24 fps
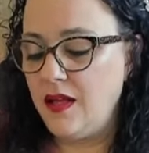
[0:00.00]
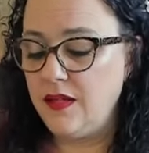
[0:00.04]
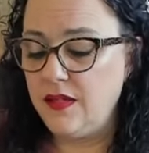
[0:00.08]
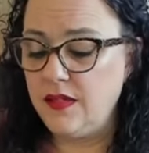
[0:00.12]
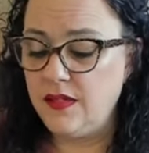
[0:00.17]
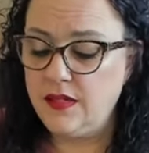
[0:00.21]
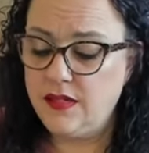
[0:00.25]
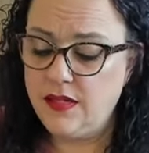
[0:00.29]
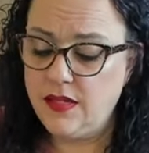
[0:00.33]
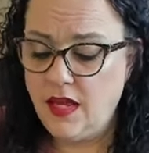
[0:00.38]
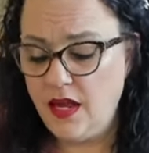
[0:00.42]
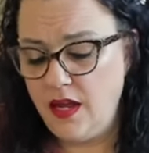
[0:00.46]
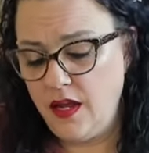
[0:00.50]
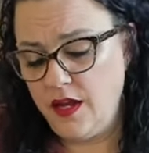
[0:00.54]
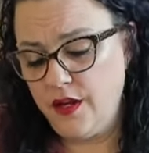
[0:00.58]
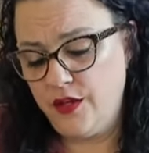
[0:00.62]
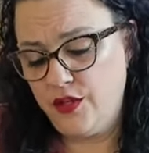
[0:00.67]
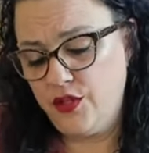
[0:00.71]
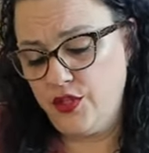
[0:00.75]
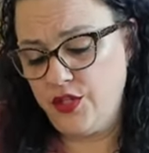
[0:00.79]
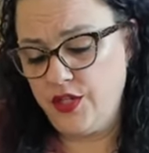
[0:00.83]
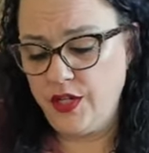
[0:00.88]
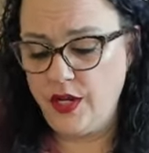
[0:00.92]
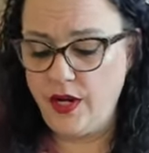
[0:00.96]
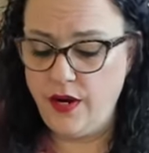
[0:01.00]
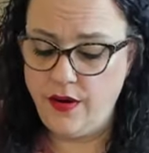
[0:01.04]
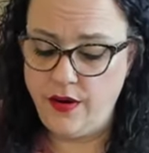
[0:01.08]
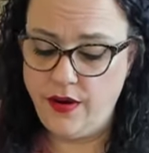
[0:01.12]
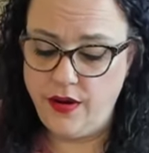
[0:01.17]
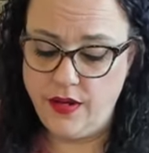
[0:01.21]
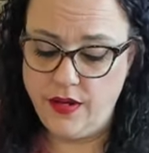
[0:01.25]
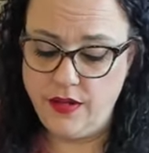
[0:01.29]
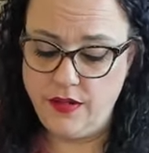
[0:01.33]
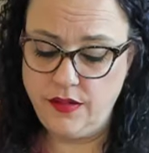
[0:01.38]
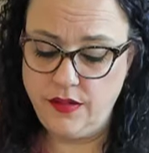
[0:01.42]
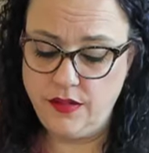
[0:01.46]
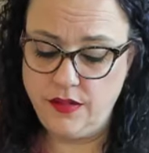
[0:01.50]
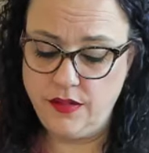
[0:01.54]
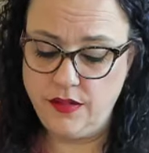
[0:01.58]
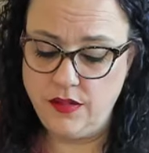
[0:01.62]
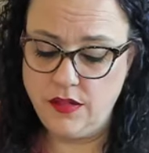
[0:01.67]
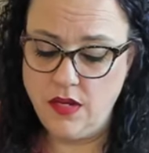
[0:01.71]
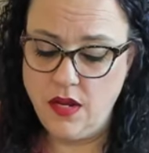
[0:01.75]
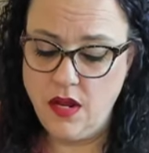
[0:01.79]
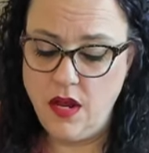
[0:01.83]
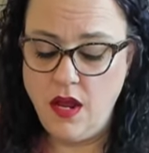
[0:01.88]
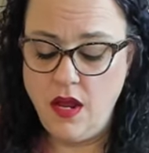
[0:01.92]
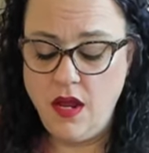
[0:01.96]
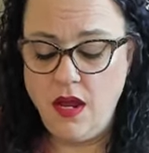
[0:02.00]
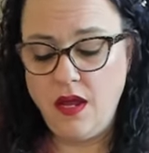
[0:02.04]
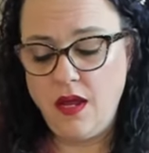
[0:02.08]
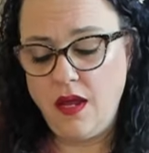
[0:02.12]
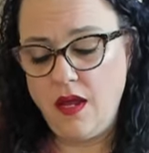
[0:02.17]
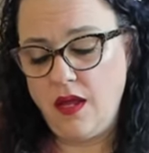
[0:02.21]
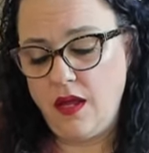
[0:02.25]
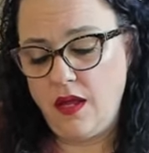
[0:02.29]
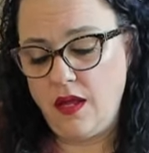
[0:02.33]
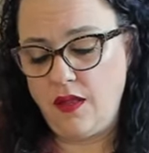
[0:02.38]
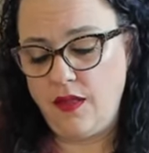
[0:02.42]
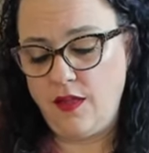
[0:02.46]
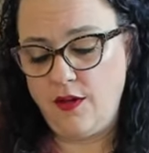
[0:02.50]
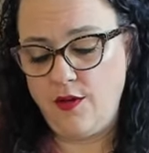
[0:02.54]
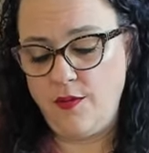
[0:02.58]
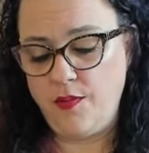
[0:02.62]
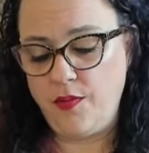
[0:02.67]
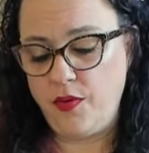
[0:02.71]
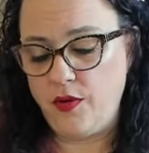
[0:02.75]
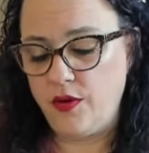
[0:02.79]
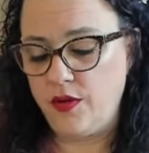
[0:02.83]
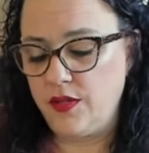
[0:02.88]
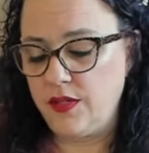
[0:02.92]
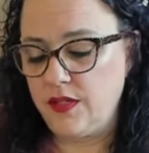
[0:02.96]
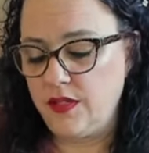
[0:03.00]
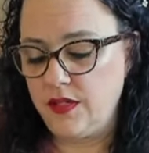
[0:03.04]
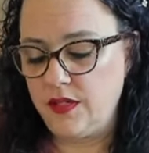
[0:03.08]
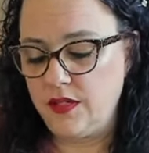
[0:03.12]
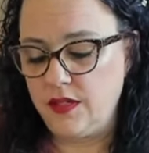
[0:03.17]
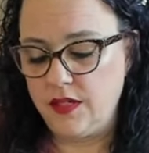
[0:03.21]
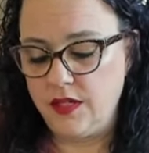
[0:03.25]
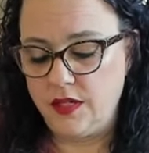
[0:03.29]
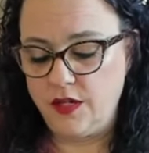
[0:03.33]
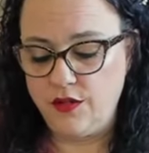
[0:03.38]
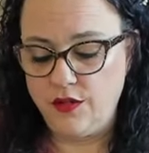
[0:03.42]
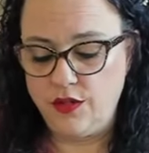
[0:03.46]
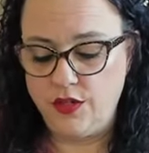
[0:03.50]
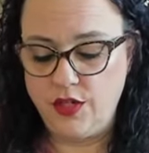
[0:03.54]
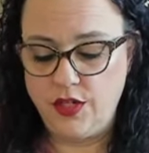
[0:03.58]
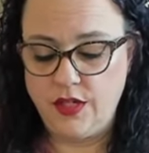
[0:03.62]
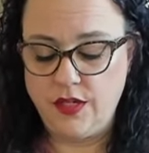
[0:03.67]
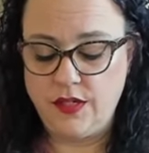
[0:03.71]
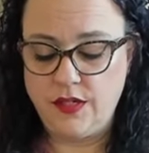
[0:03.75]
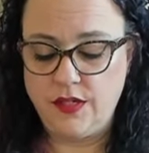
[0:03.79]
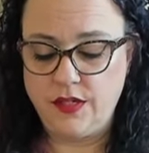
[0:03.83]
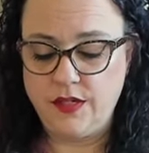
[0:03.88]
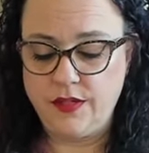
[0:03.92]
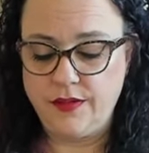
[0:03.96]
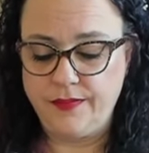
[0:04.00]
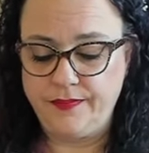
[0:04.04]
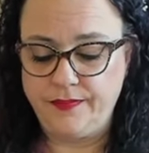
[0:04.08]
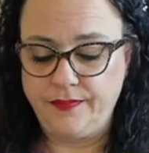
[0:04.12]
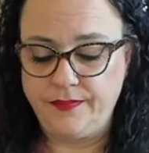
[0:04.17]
Sagittarius and their person's energies.